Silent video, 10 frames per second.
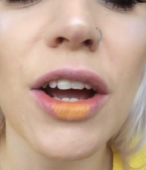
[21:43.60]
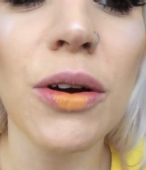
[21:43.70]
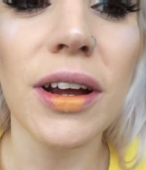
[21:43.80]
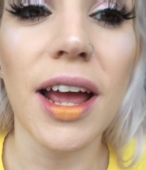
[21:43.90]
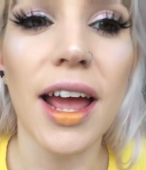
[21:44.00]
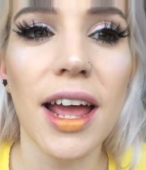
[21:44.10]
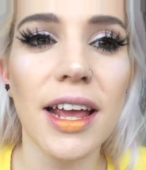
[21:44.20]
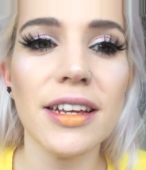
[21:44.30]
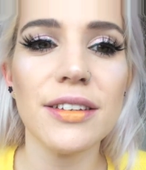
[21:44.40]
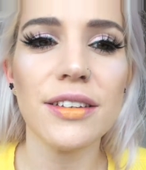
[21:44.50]

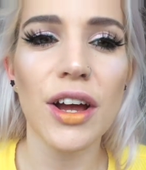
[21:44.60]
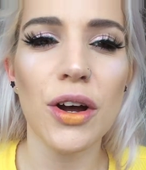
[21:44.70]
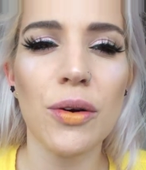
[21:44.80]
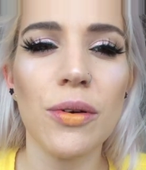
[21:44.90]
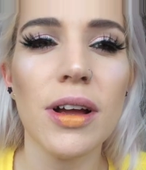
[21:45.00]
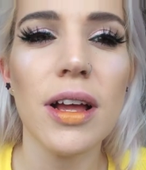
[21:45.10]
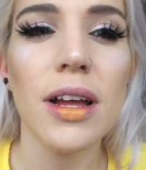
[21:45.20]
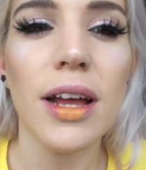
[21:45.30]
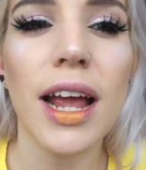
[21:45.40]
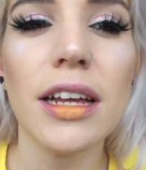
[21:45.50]
Okay, so
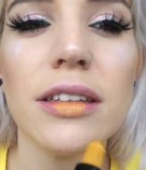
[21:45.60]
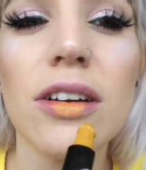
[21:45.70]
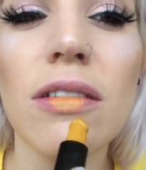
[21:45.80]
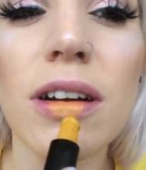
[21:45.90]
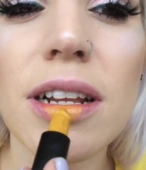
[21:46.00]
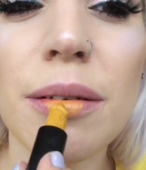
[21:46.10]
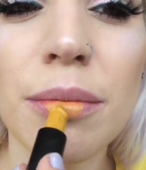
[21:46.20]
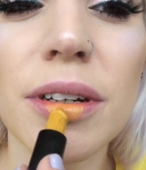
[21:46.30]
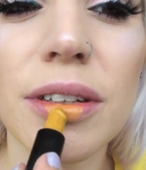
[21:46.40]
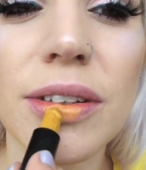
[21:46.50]
it's not really
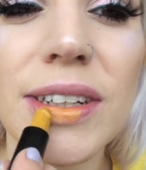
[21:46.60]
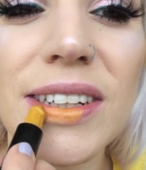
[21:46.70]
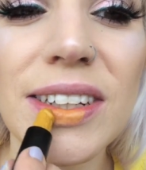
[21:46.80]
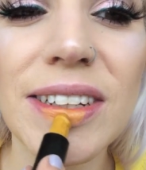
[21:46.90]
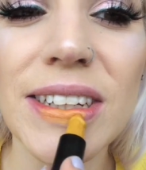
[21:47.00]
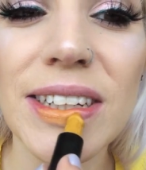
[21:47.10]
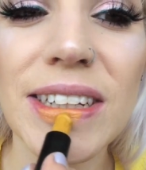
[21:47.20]
mustard.